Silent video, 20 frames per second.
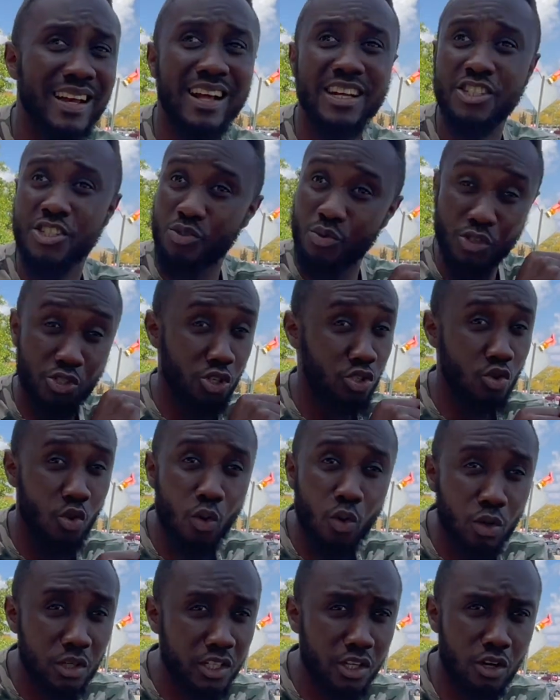and she was just
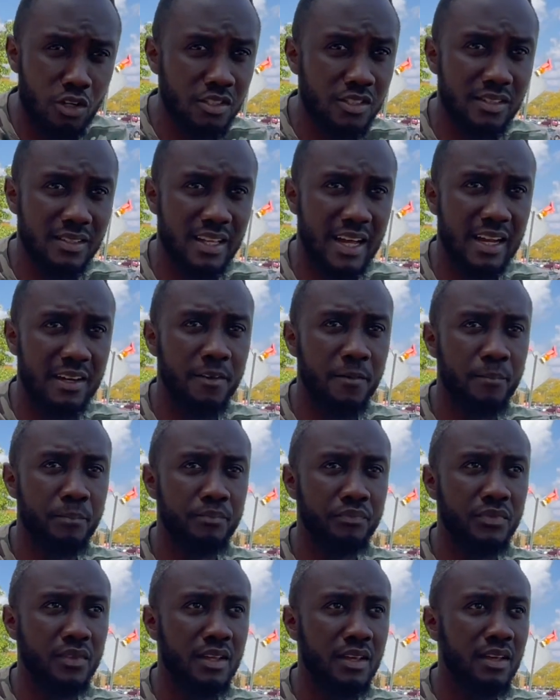holding on to that.
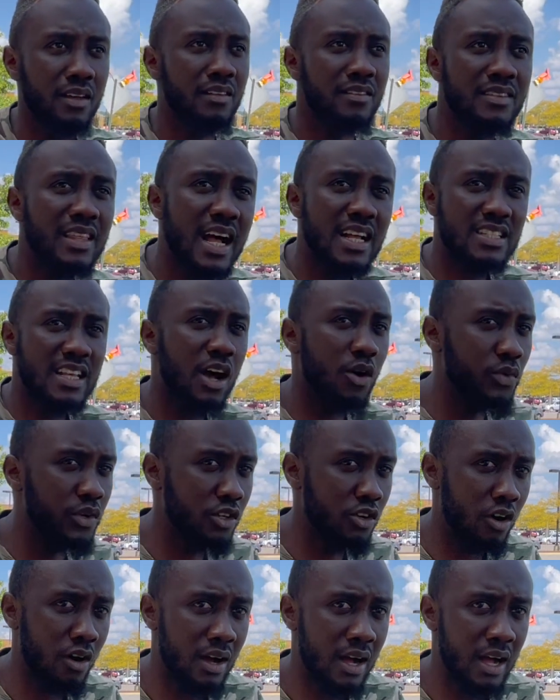And that's how we
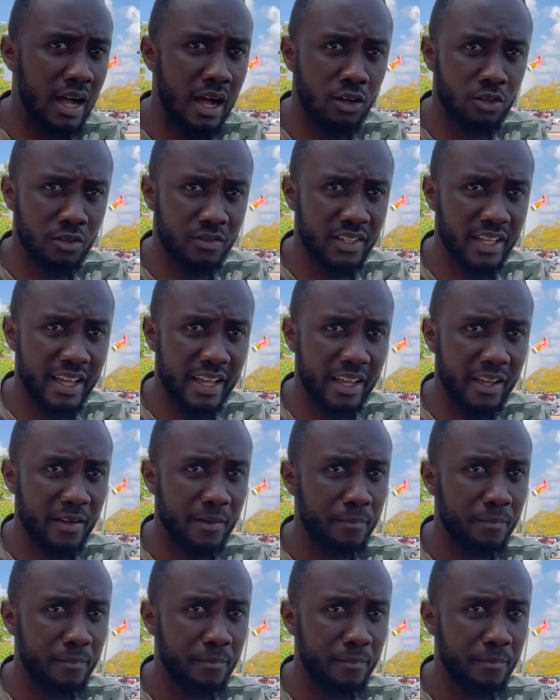got her out of there.